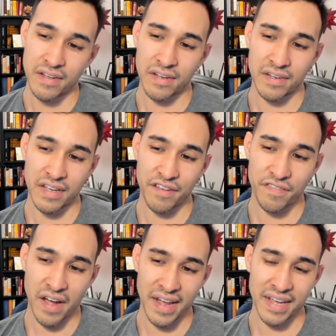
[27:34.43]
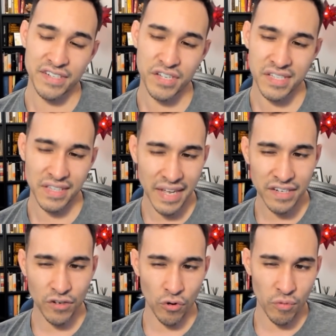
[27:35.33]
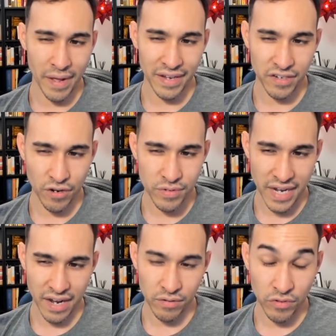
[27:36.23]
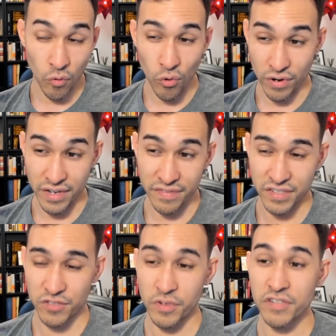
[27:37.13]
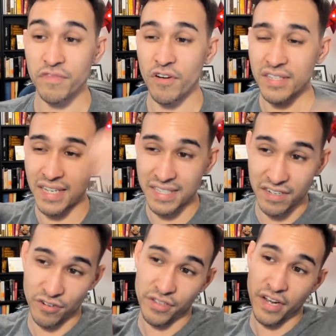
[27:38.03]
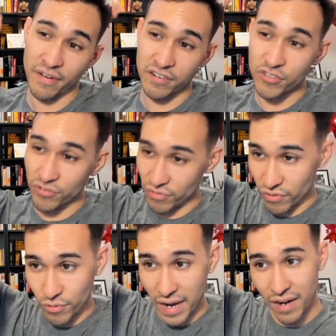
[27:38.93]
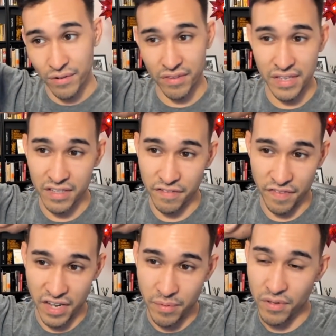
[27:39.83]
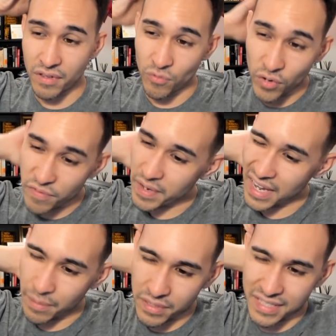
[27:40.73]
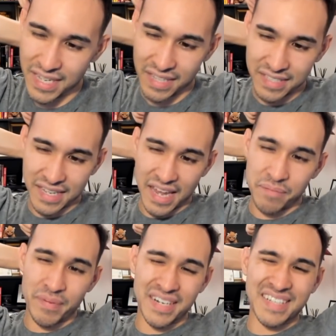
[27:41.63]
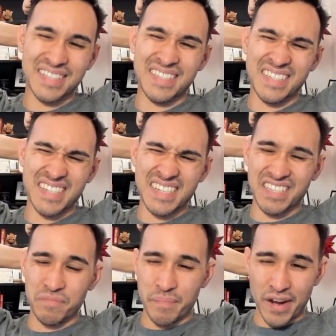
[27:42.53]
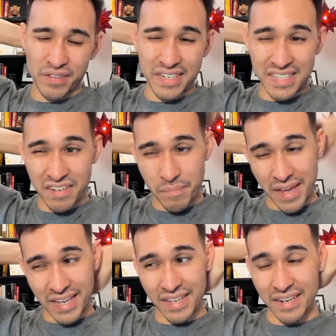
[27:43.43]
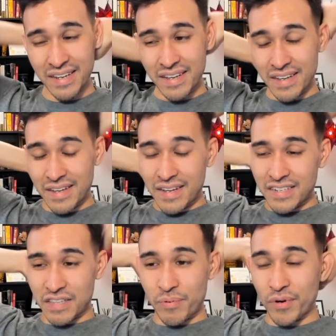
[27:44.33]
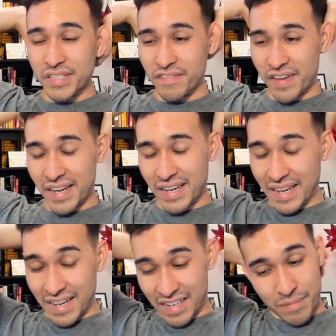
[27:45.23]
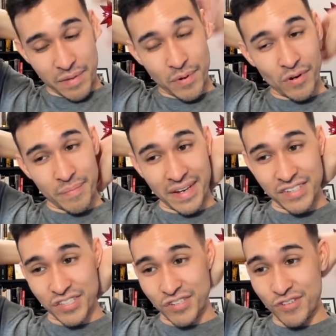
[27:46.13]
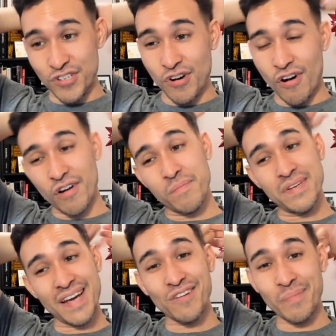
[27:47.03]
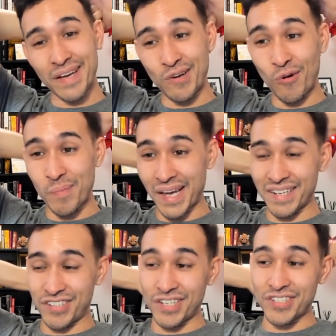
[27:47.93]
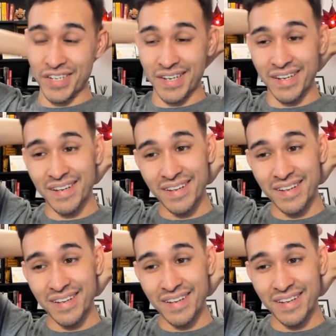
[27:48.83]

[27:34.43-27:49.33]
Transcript: If I had just let Golbat go down, or even switched Froslass in earlier and drew out the Clefable, would have been able to take this game, but it just barely didn't make it to the Poison Fang, and my opponent manages to charm down my Golbat. GG.